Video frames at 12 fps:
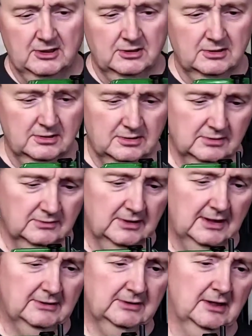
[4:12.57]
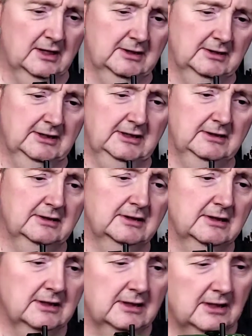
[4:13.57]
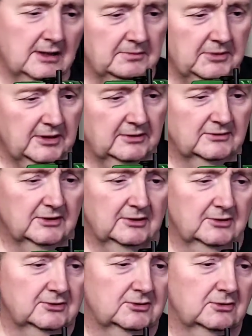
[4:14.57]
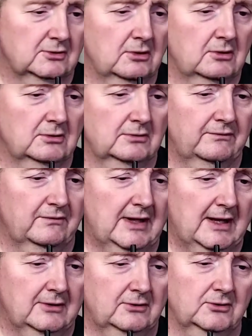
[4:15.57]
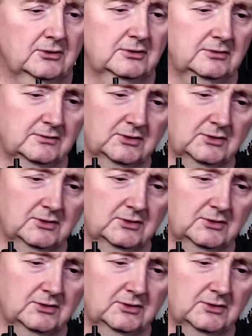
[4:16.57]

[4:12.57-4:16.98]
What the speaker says: there, so that's kind of neat. Big signature long flat hood,